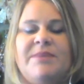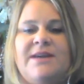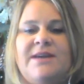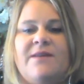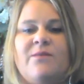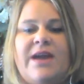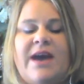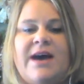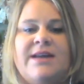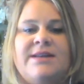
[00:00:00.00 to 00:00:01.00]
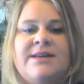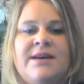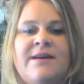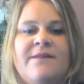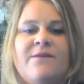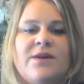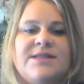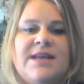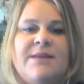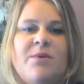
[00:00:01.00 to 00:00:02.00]
beef, and we had, for
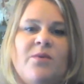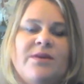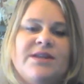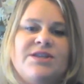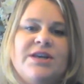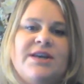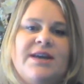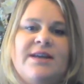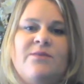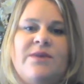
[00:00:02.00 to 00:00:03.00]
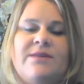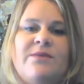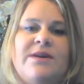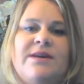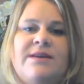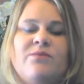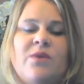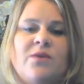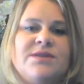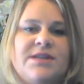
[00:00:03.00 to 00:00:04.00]
example, with the chicken, we
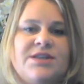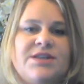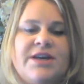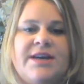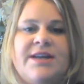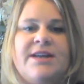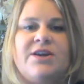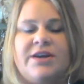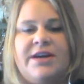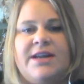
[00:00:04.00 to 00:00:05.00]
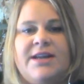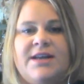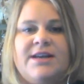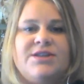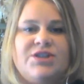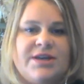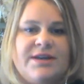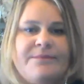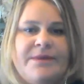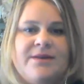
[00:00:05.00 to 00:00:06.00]
roasted a chicken and created a
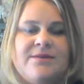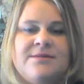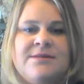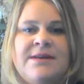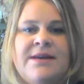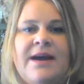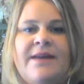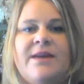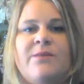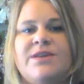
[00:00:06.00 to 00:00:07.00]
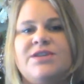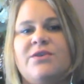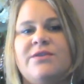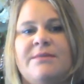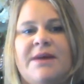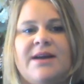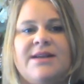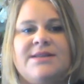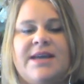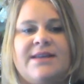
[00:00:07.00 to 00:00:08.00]
chicken meal, and then we showed them how
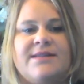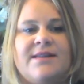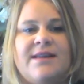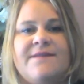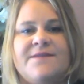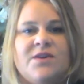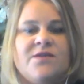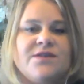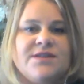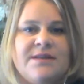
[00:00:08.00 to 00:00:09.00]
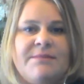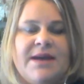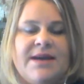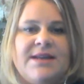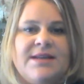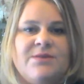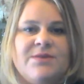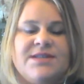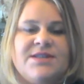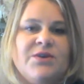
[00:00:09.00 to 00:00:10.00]
to take the leftovers and make it into
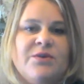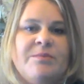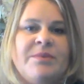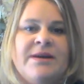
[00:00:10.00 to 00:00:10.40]
a soup,